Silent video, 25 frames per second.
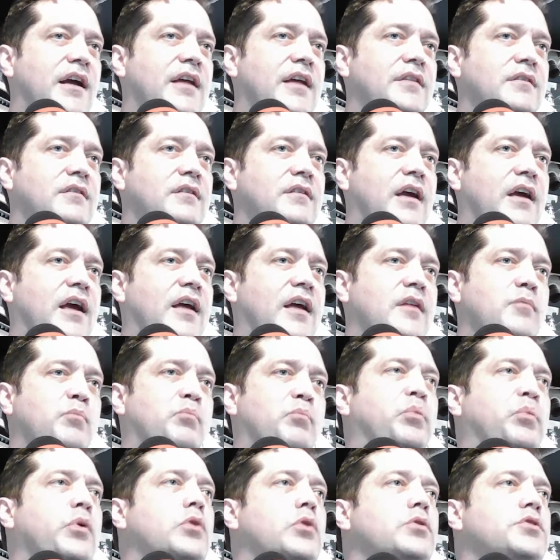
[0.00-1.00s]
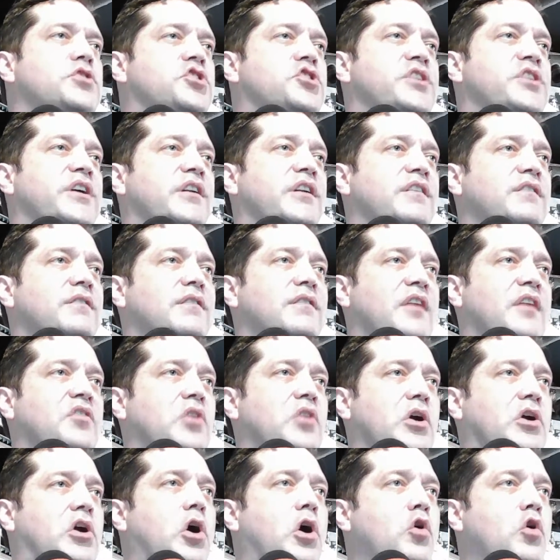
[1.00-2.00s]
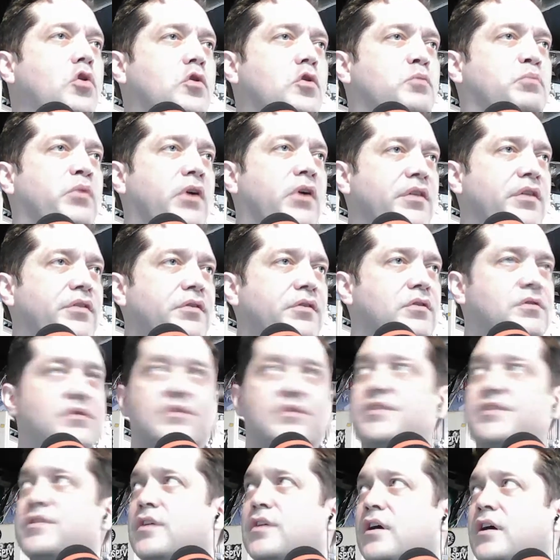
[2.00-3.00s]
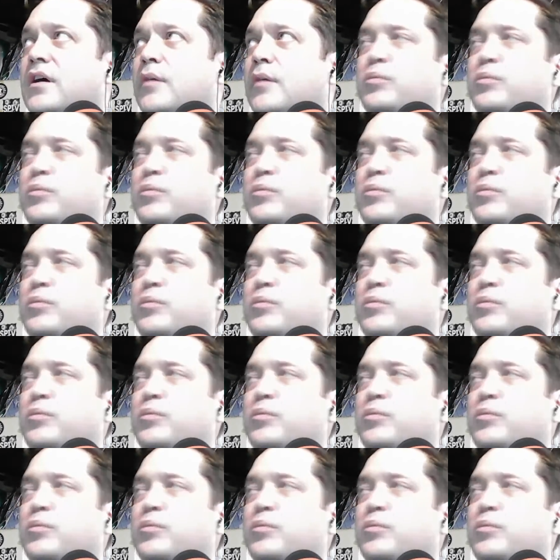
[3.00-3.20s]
and bullshit that the Koch brothers